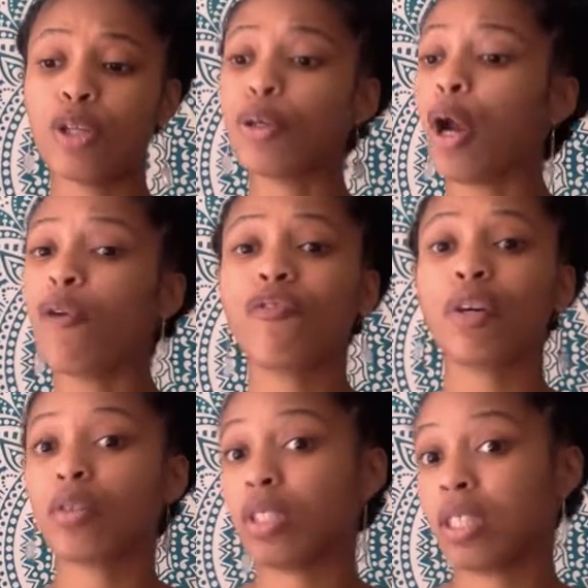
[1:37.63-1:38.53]
You don't
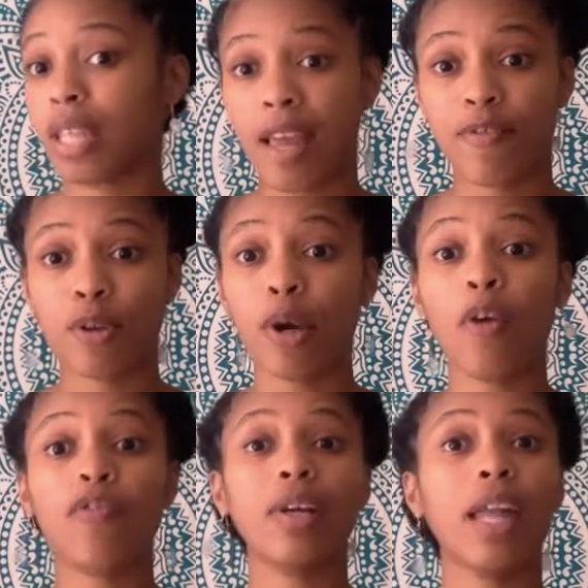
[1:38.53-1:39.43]
feel safe. You
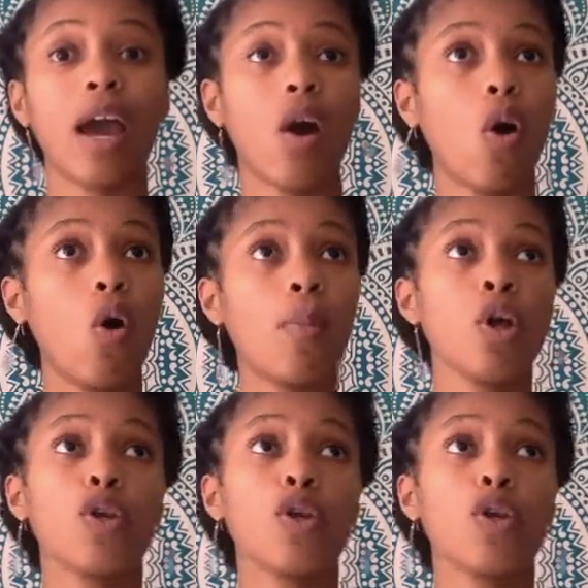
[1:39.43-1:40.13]
don't feel at home.